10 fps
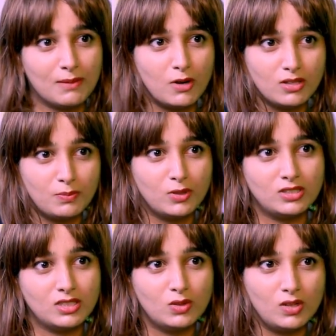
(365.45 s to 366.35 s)
I'm not the
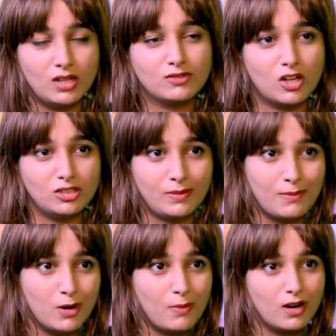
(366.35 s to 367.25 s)
person who loves cosplay.
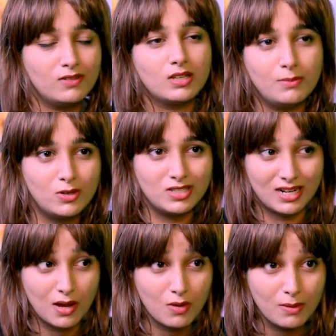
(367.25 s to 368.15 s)
I'm not part of the community.
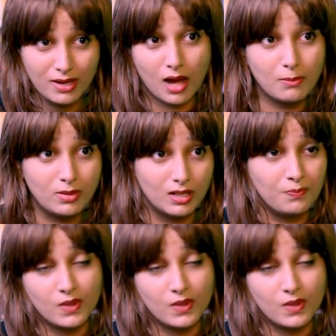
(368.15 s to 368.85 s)
And I want to be humble.